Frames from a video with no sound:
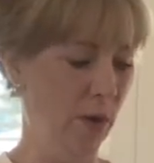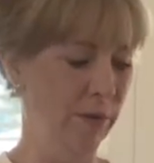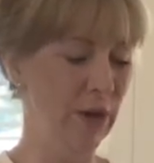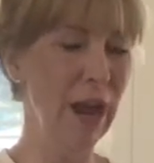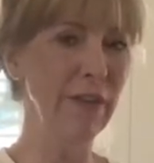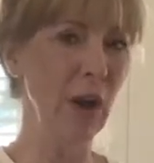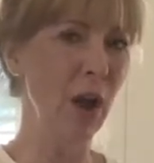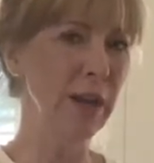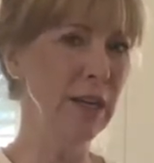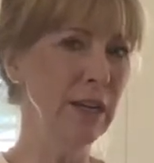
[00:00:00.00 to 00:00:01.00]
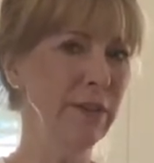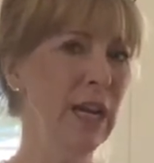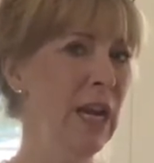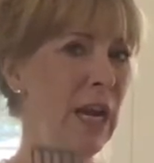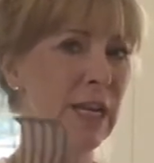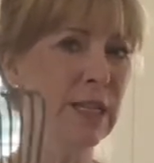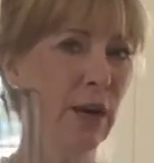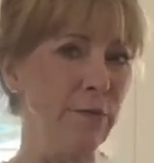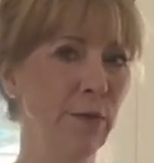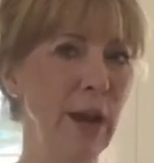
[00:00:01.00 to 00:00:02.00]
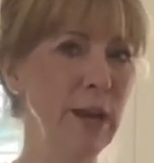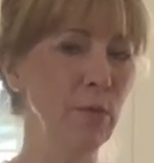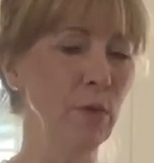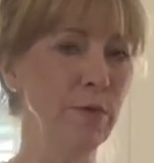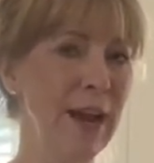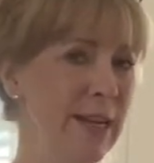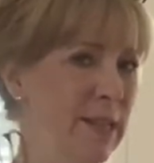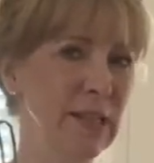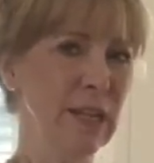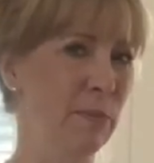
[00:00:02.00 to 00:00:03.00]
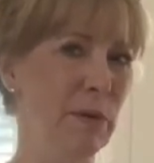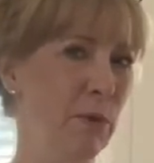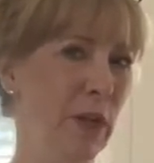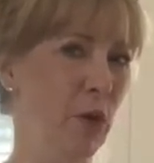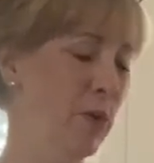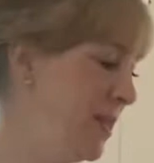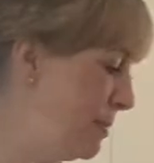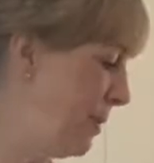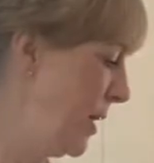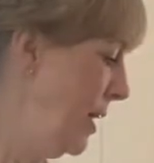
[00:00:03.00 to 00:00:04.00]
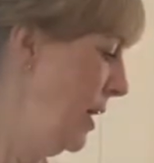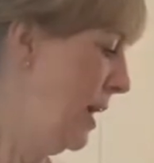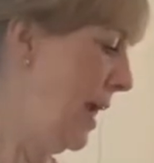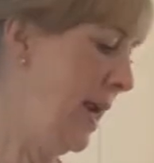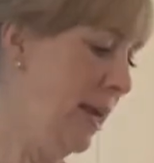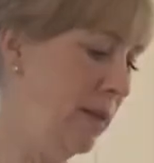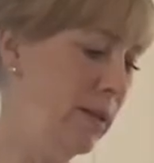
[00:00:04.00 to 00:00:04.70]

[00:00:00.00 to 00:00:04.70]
If you have it hot enough, it's going to fry it real fast. It's going to be really crisp, and